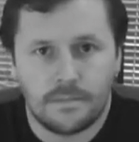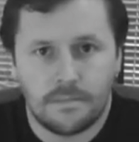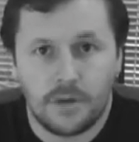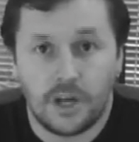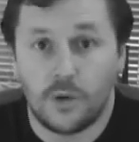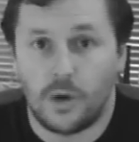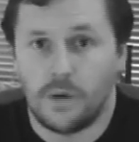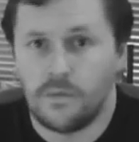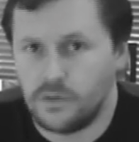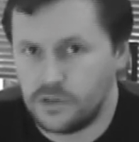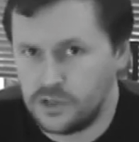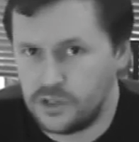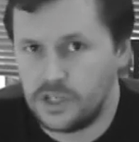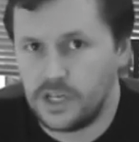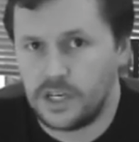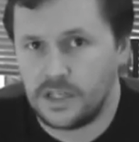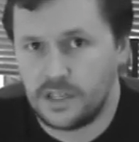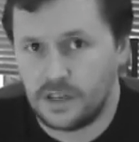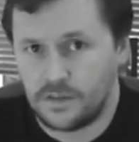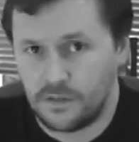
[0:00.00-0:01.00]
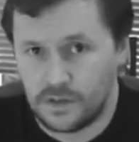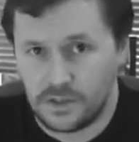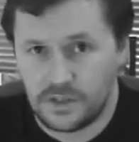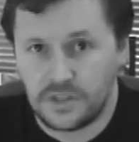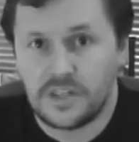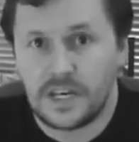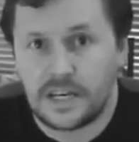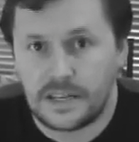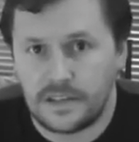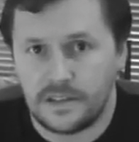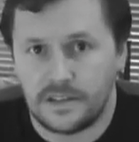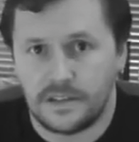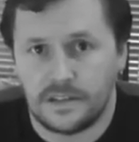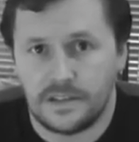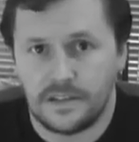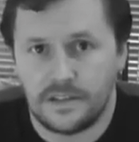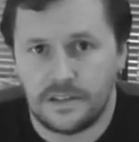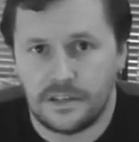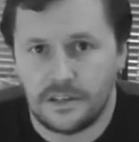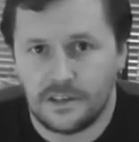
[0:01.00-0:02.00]
By the way, I'm not suggesting for a
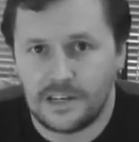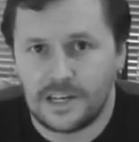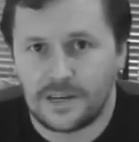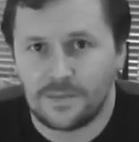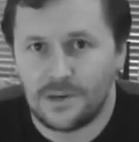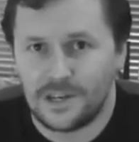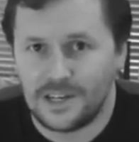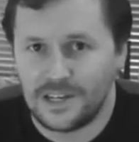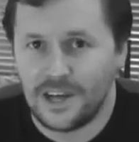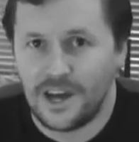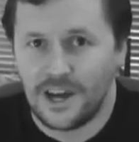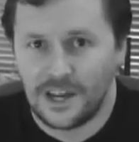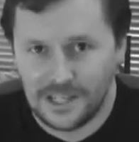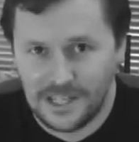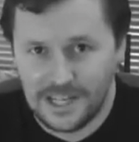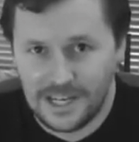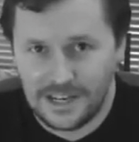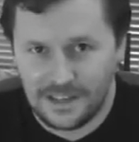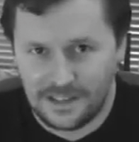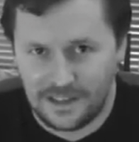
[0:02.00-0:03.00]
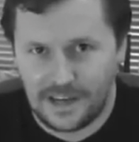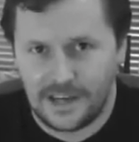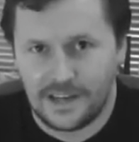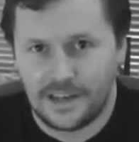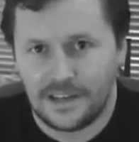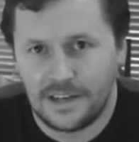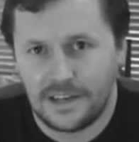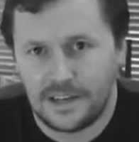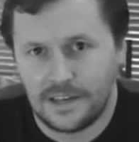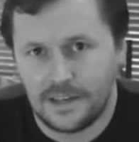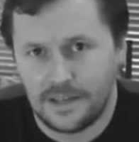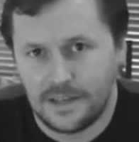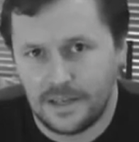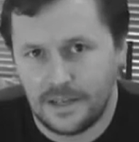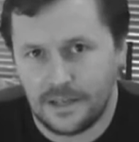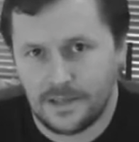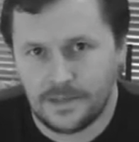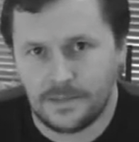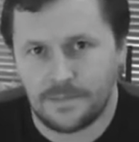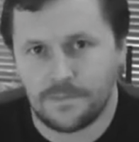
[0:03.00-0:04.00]
second that you nicked my idea
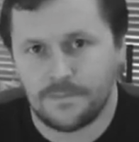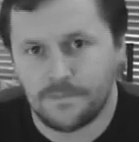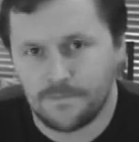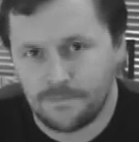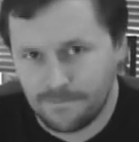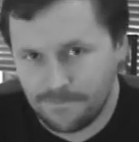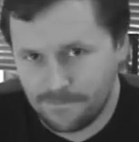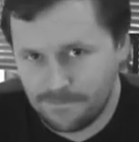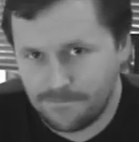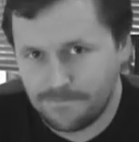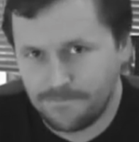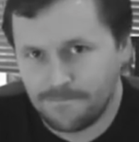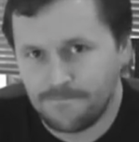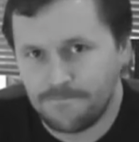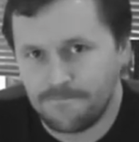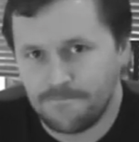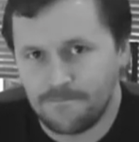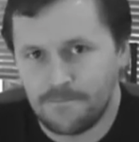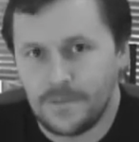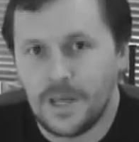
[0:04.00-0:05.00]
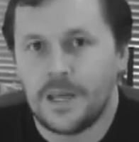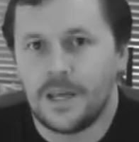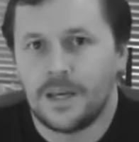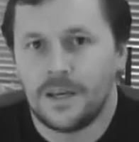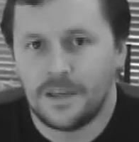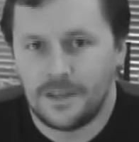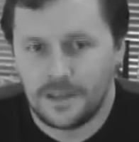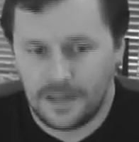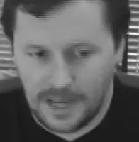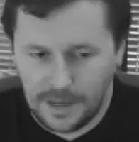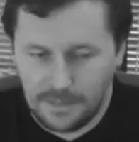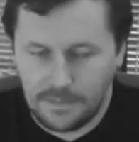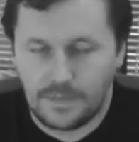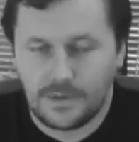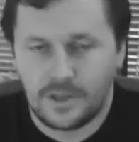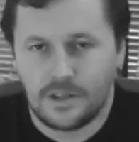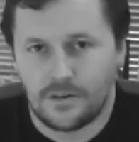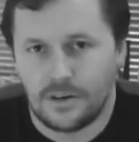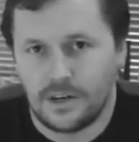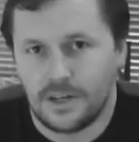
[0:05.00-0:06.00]
there. Yeah,
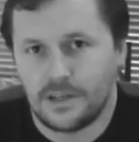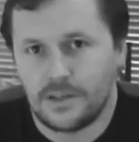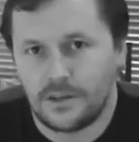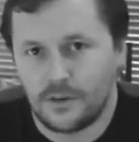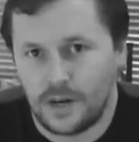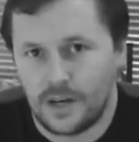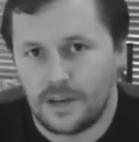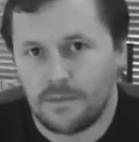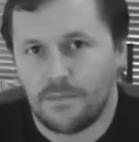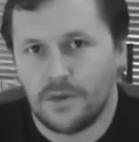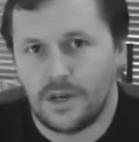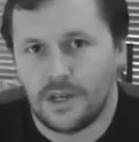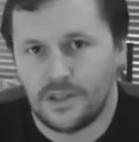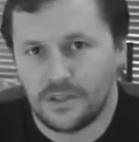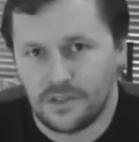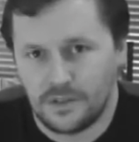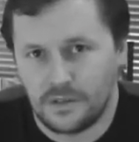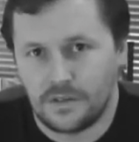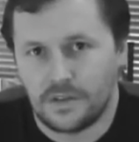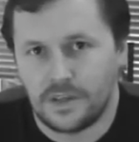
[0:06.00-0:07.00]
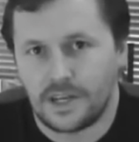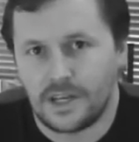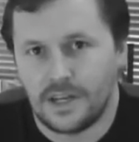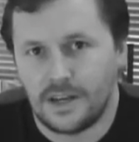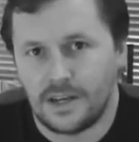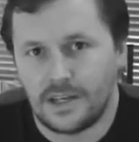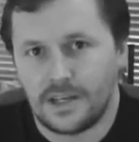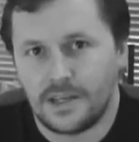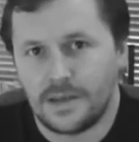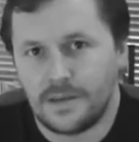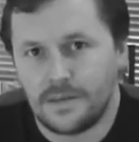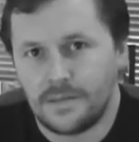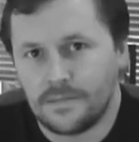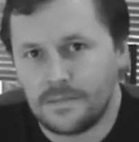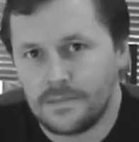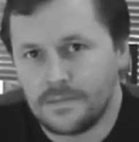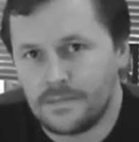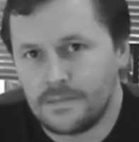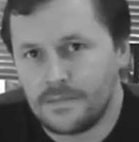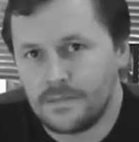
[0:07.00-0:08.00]
you're right, great minds do think alike.
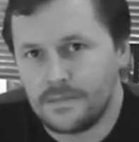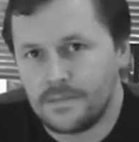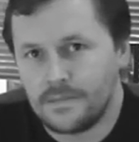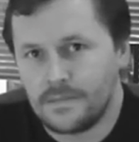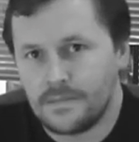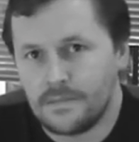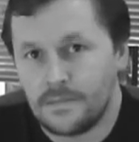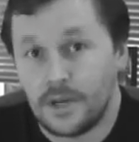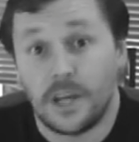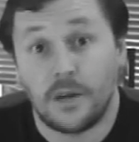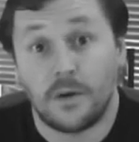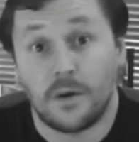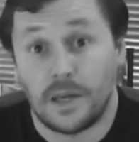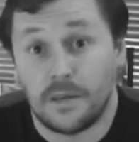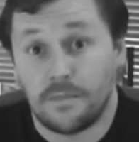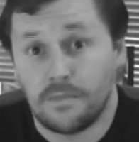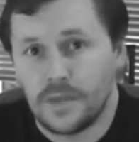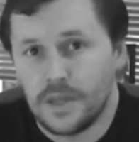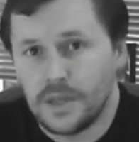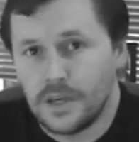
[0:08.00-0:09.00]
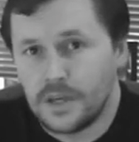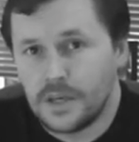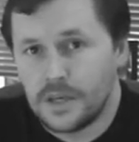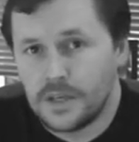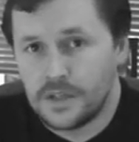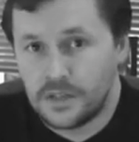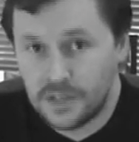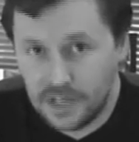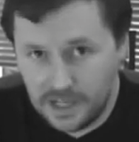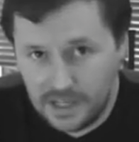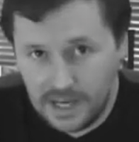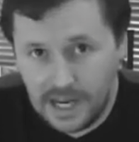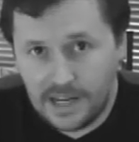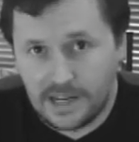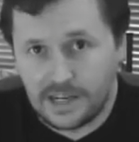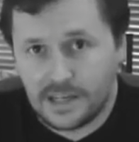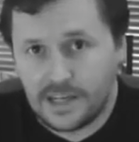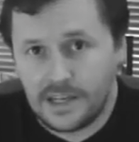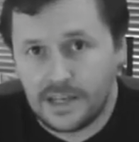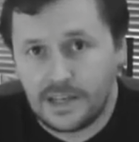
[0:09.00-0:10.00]
But anyway, seeing that
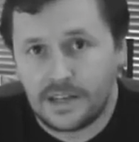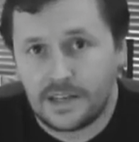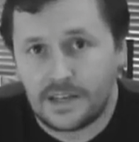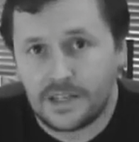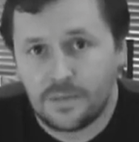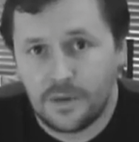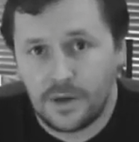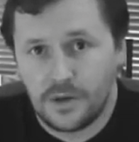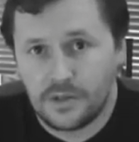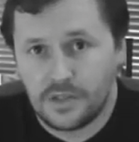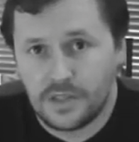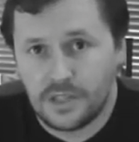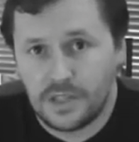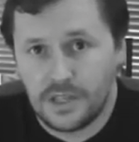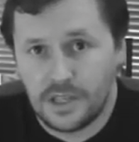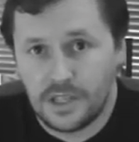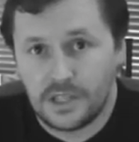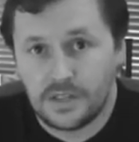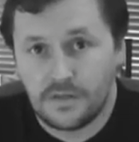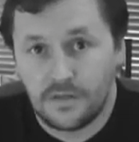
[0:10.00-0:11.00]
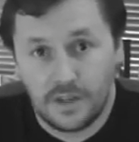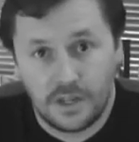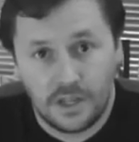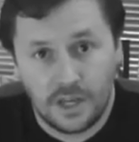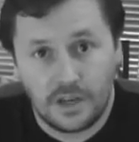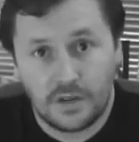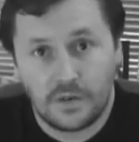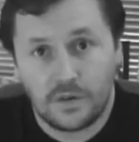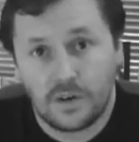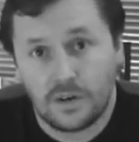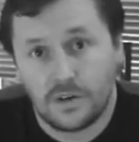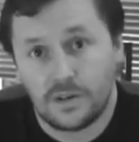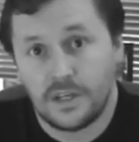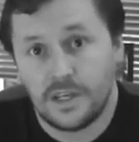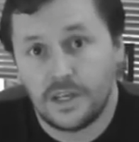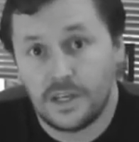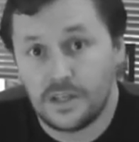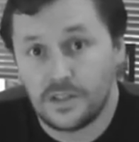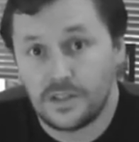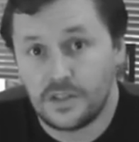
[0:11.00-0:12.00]
Anakin has posted his video on
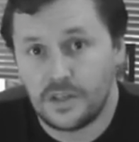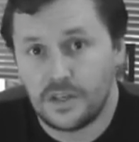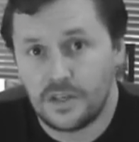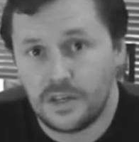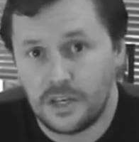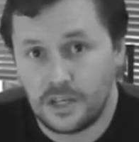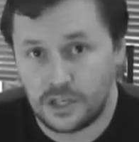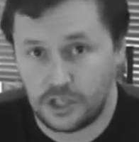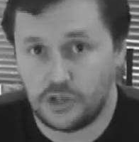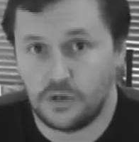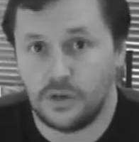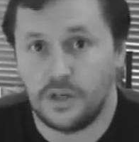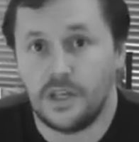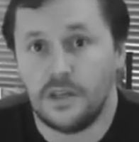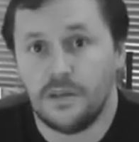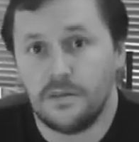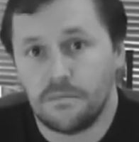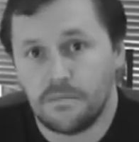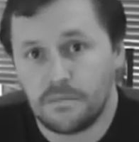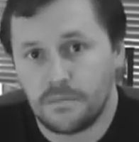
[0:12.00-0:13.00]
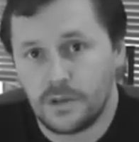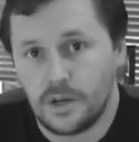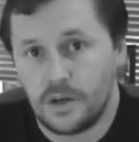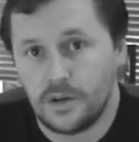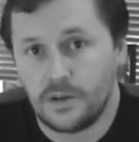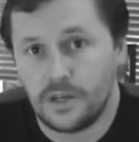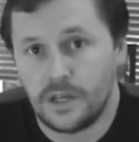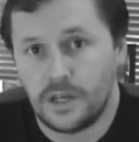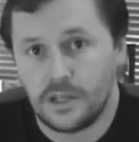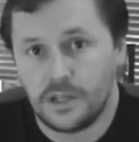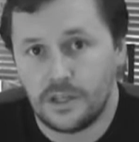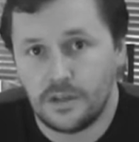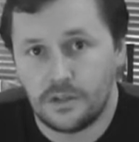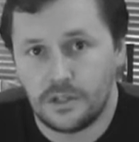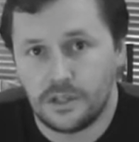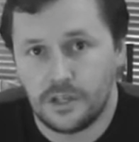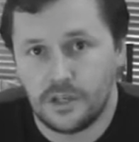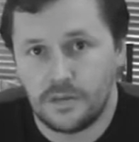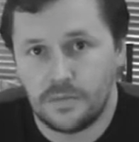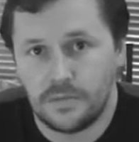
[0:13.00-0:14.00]
his history on
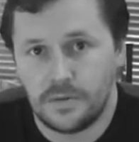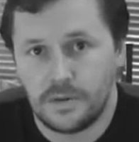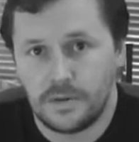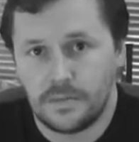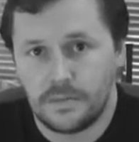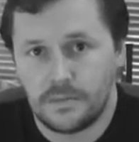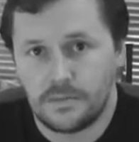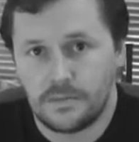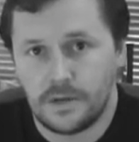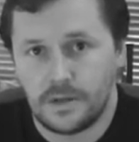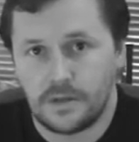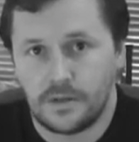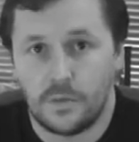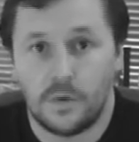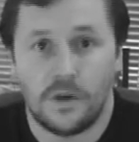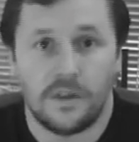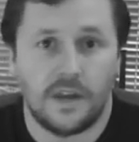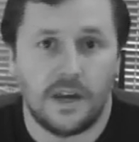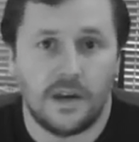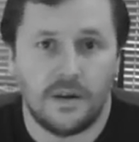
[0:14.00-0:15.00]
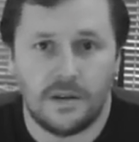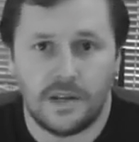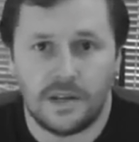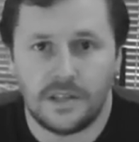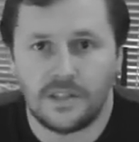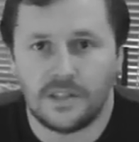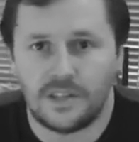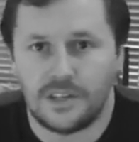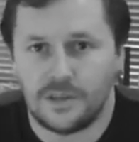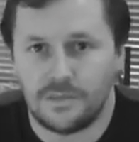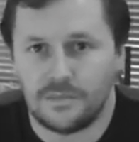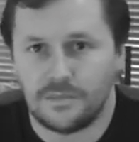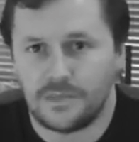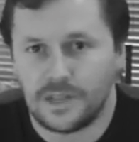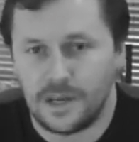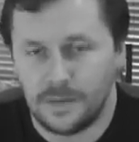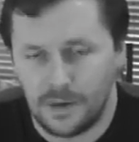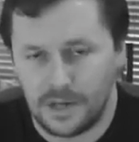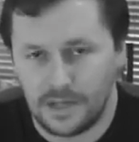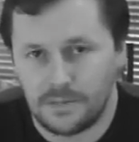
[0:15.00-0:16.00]
YouTube, I thought, what the hell, let's
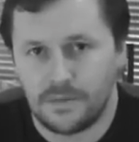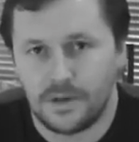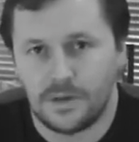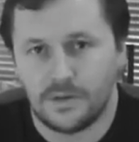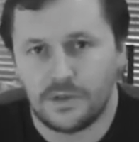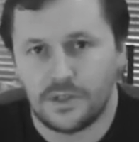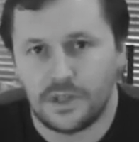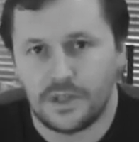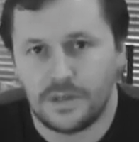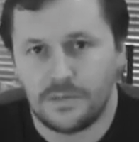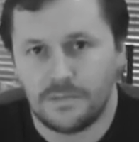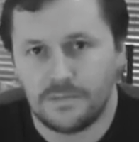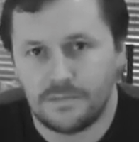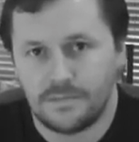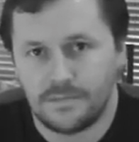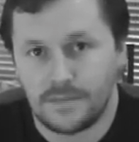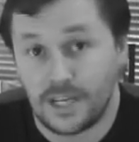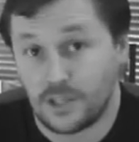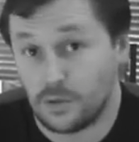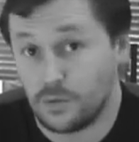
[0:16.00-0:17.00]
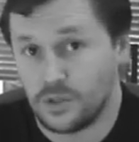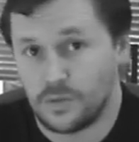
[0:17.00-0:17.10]
get mine posted as a